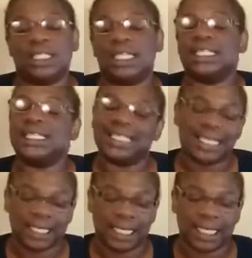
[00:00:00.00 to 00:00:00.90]

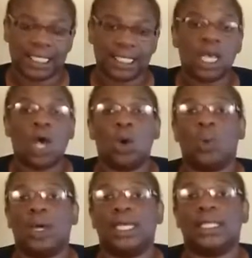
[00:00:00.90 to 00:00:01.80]
sentence
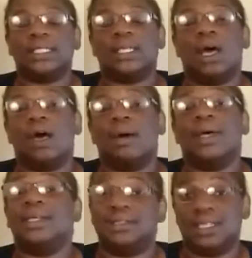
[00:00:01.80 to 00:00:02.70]
was
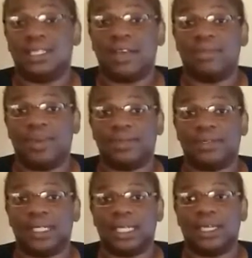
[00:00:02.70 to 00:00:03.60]
the death
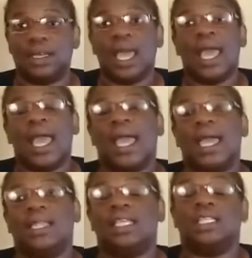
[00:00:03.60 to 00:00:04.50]
penalty.
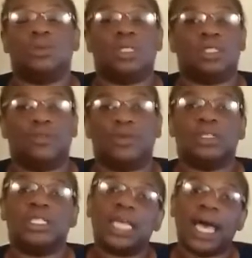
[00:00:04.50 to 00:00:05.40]
And this was the
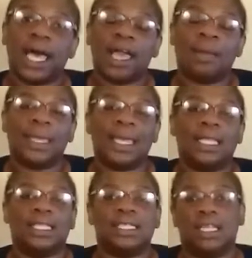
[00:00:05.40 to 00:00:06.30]
first time in
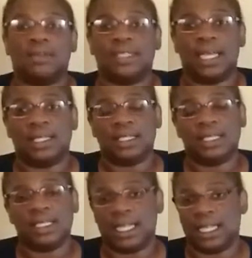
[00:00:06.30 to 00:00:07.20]
the state of Texas
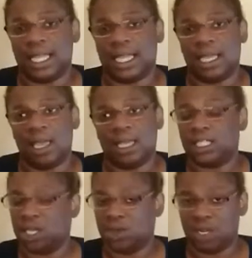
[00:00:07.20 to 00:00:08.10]
that they
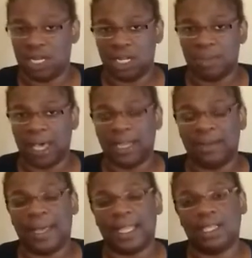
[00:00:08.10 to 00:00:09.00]
executed anybody
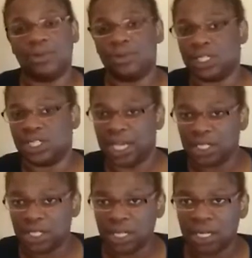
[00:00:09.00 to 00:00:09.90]
by lethal
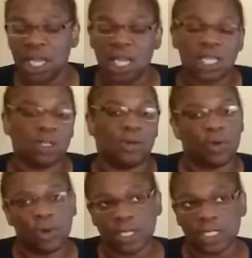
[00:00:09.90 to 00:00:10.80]
injection. So, of
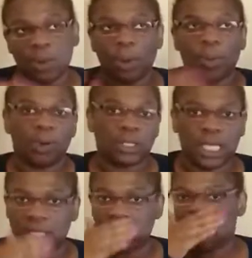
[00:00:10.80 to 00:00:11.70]
course, there were
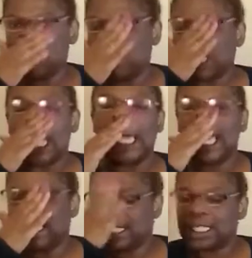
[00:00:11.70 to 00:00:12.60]
protesters
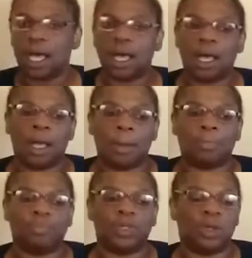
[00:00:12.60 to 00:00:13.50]
against,
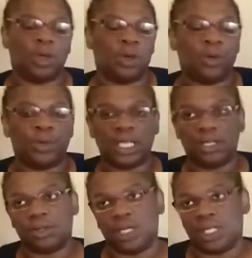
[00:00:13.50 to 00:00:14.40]

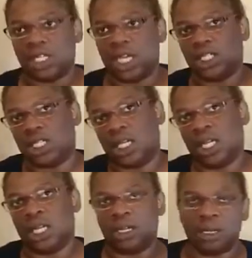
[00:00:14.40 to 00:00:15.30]
lethal
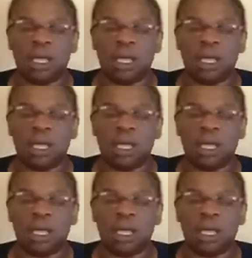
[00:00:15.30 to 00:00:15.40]
injection and